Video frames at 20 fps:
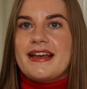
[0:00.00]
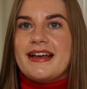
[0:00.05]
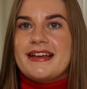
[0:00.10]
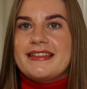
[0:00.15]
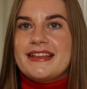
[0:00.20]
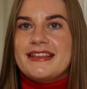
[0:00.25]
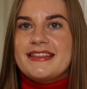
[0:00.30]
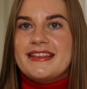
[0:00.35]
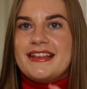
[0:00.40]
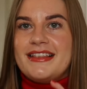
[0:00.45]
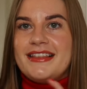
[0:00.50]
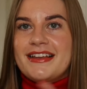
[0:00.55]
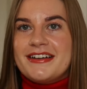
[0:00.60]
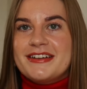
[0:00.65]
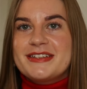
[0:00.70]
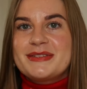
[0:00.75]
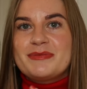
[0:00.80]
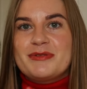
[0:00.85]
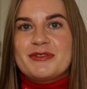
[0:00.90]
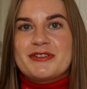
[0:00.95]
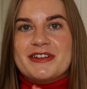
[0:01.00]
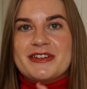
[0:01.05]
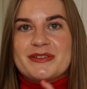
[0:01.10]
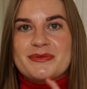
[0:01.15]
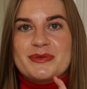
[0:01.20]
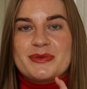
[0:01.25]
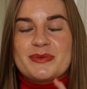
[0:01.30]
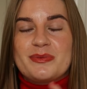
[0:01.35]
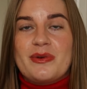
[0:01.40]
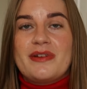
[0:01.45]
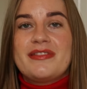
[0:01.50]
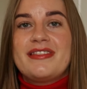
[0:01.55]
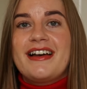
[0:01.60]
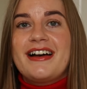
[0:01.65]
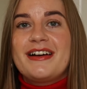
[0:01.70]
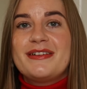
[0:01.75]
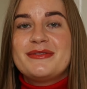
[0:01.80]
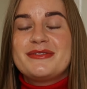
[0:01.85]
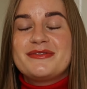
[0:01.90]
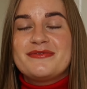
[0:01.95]
and then the last product was one that
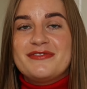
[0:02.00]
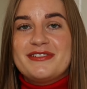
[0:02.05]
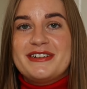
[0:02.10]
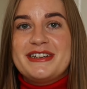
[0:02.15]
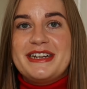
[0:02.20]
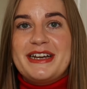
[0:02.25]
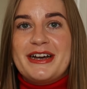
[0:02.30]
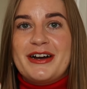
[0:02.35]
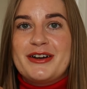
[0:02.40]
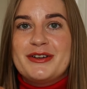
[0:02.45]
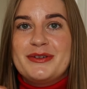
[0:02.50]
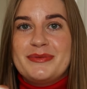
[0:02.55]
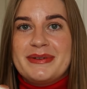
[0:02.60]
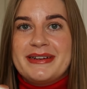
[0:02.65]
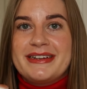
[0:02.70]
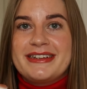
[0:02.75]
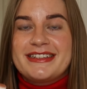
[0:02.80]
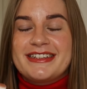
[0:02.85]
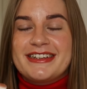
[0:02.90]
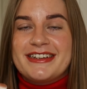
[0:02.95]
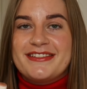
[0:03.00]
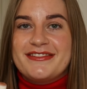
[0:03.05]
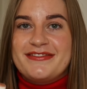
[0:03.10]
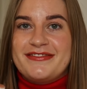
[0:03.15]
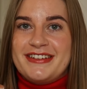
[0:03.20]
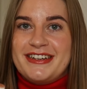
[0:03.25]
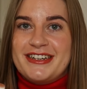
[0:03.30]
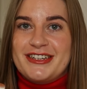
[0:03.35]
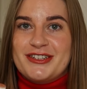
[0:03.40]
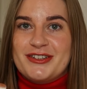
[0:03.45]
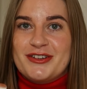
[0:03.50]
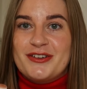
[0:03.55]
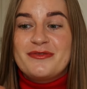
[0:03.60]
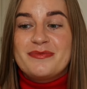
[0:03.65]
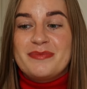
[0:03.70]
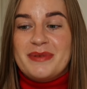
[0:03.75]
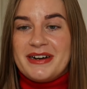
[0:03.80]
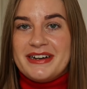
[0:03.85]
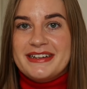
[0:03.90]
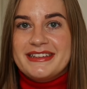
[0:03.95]
I was really hoping to have finished
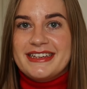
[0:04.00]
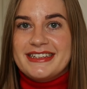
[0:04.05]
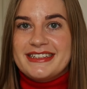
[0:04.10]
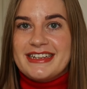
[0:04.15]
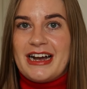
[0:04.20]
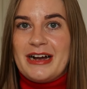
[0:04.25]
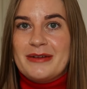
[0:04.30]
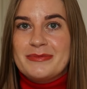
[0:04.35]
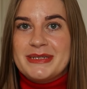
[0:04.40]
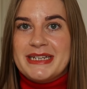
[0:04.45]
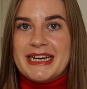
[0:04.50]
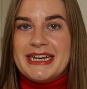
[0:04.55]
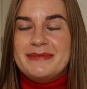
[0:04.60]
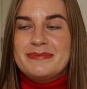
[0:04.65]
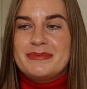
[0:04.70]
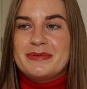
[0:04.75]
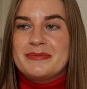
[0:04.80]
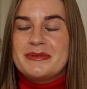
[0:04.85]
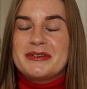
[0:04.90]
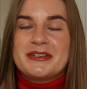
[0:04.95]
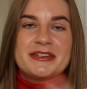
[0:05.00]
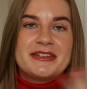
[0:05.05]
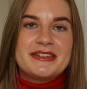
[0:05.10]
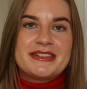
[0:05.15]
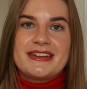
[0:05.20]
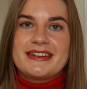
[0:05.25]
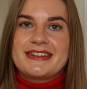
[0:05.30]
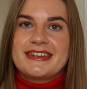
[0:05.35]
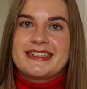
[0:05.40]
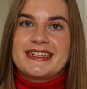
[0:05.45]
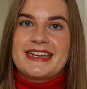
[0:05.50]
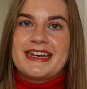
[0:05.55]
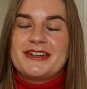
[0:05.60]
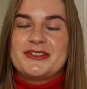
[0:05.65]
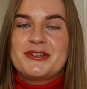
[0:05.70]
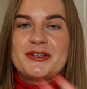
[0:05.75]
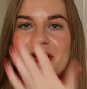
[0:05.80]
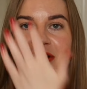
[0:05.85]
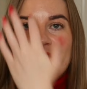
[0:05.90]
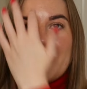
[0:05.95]
off by this update but because like I say I
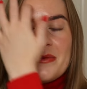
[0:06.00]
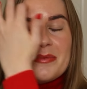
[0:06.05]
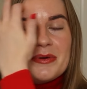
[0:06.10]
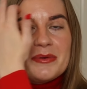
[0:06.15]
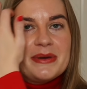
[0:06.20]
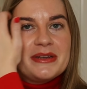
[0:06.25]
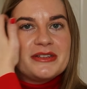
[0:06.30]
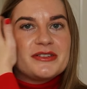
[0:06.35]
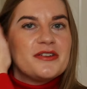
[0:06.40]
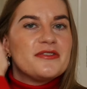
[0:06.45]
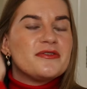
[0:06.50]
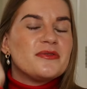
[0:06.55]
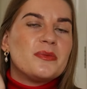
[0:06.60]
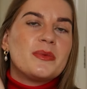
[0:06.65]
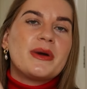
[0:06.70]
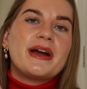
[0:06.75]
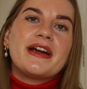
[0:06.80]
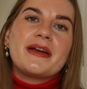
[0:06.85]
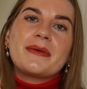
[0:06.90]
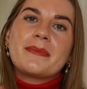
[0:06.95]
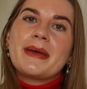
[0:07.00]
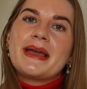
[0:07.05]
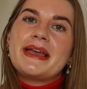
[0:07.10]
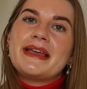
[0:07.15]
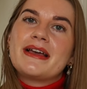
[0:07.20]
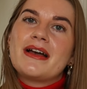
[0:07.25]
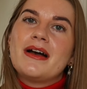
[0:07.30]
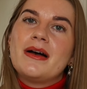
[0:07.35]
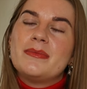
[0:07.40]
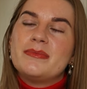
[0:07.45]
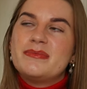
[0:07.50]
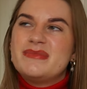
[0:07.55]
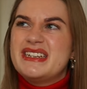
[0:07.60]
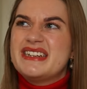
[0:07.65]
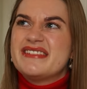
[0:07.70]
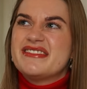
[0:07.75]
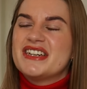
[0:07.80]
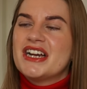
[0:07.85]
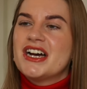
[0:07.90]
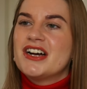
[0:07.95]
took a couple of weeks off from wearing makeup
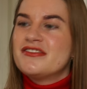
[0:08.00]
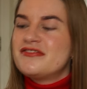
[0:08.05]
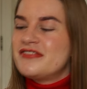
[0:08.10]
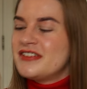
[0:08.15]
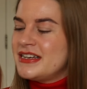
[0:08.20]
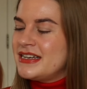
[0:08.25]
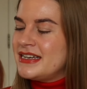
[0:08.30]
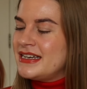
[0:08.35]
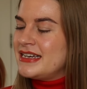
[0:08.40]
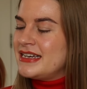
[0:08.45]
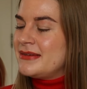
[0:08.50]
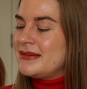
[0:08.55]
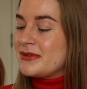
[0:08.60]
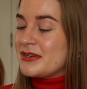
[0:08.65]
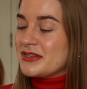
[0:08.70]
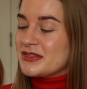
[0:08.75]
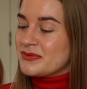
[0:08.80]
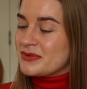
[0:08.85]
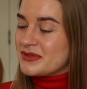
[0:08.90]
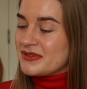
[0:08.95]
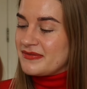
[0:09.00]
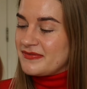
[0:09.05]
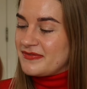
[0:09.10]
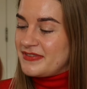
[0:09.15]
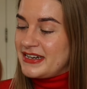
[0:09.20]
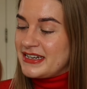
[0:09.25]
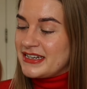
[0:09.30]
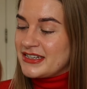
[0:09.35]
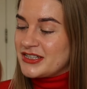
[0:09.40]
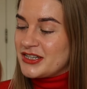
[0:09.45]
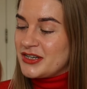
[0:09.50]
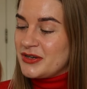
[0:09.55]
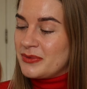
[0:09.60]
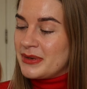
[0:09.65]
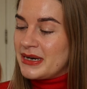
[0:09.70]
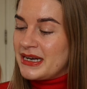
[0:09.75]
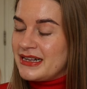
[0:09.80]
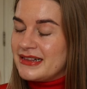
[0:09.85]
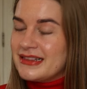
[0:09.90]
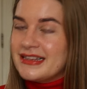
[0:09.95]
near enough because I wasn't feeling too
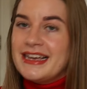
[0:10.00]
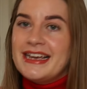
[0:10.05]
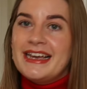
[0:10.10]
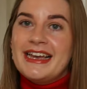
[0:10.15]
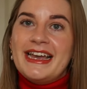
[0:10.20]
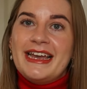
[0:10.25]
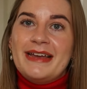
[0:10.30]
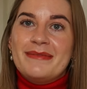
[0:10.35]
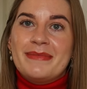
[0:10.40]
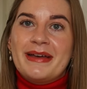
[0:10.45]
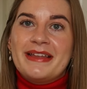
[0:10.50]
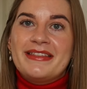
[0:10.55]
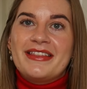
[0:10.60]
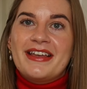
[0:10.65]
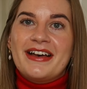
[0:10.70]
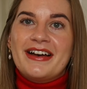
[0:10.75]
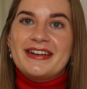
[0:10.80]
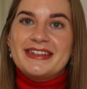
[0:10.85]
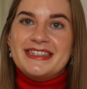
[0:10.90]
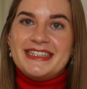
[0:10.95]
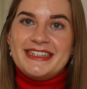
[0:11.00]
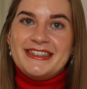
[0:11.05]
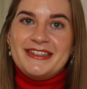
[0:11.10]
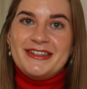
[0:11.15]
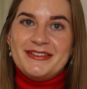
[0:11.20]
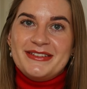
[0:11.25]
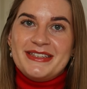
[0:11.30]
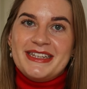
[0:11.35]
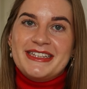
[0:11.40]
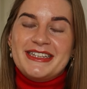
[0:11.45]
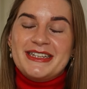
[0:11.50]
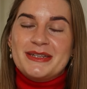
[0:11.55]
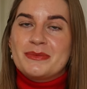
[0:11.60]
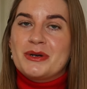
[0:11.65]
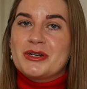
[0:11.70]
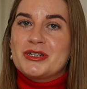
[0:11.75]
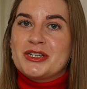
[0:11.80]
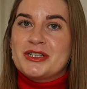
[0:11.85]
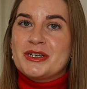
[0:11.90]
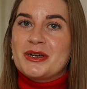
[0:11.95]
well it meant that I didn't use this as
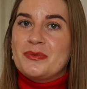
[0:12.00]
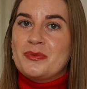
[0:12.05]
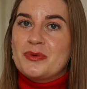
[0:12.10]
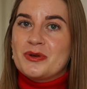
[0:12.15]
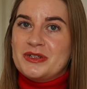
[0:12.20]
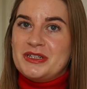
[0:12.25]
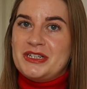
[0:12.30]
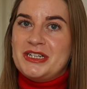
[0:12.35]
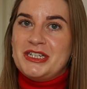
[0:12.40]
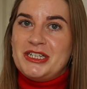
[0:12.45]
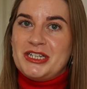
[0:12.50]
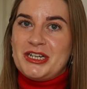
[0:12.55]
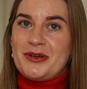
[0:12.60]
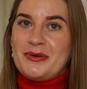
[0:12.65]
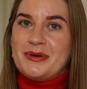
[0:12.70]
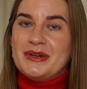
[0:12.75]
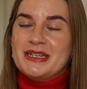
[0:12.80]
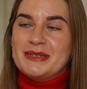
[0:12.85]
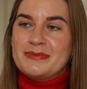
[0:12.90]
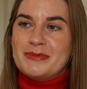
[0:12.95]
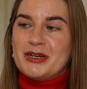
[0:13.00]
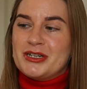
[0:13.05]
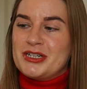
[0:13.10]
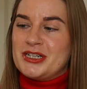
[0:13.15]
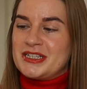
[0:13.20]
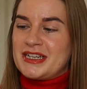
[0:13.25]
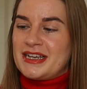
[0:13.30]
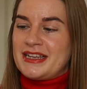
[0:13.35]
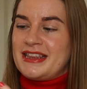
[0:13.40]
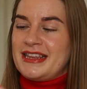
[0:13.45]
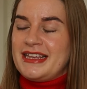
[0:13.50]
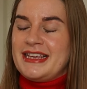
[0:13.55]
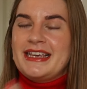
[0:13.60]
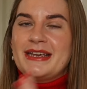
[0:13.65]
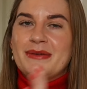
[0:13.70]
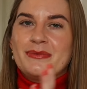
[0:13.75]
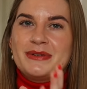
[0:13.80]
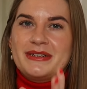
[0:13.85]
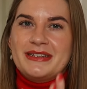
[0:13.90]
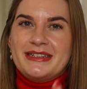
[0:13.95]
much as I wanted to and as much as I think
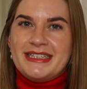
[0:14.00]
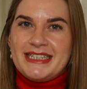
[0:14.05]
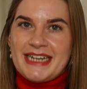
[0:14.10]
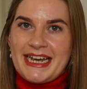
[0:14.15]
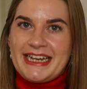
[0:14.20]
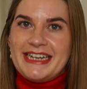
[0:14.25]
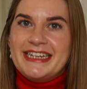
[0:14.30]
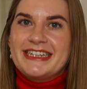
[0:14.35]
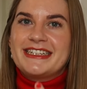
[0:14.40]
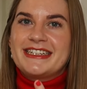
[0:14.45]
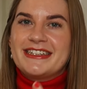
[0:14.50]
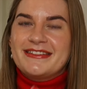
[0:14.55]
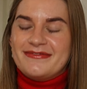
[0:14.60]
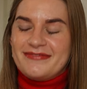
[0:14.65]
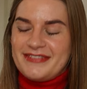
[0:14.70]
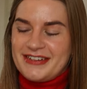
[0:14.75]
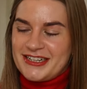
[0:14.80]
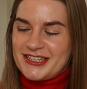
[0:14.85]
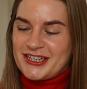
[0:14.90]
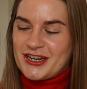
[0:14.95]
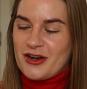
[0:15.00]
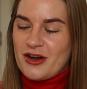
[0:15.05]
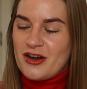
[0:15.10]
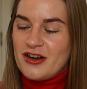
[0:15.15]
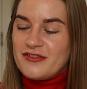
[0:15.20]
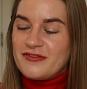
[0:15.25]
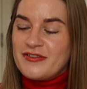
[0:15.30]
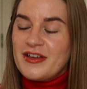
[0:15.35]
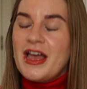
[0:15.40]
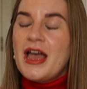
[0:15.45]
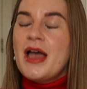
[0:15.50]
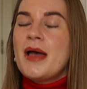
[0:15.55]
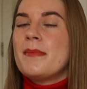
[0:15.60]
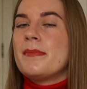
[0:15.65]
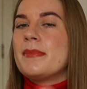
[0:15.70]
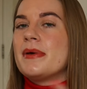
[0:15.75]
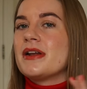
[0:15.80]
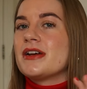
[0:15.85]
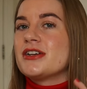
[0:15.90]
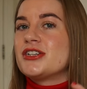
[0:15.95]
it would take to finish it off
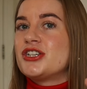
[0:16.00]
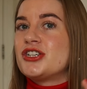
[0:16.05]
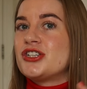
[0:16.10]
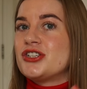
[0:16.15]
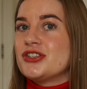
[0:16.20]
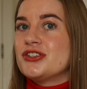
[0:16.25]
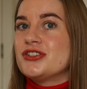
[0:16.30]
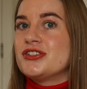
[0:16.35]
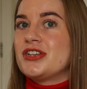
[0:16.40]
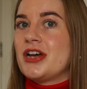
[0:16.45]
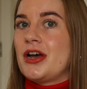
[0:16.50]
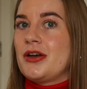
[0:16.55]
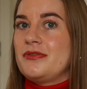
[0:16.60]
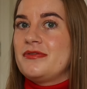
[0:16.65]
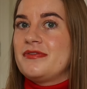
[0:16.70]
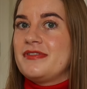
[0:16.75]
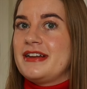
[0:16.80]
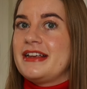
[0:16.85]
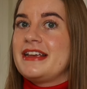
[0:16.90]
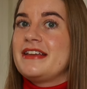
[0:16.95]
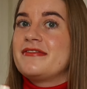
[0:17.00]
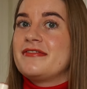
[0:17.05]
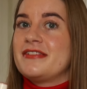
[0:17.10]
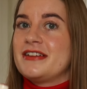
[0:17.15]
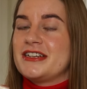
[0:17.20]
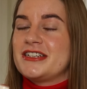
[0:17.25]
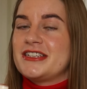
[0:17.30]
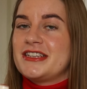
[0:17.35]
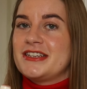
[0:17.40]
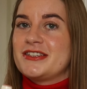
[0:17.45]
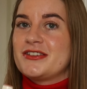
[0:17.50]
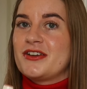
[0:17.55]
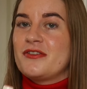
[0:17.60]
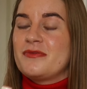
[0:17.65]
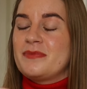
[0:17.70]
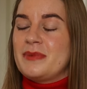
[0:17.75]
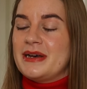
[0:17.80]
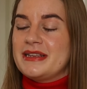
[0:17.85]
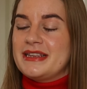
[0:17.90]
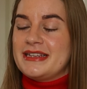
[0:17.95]
but I should hopefully finish this
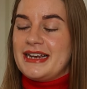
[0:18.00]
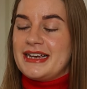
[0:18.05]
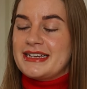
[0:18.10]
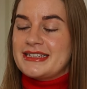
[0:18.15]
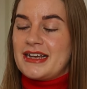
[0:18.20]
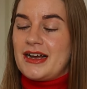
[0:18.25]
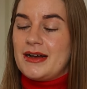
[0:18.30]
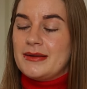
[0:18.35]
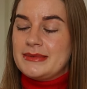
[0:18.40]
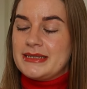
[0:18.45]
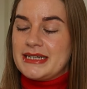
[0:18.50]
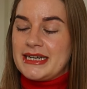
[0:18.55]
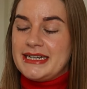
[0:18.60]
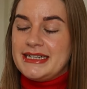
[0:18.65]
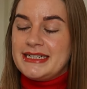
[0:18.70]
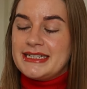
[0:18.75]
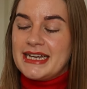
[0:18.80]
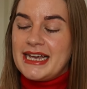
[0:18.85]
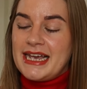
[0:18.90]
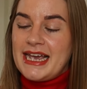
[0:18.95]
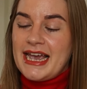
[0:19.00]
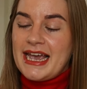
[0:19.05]
off by the next update.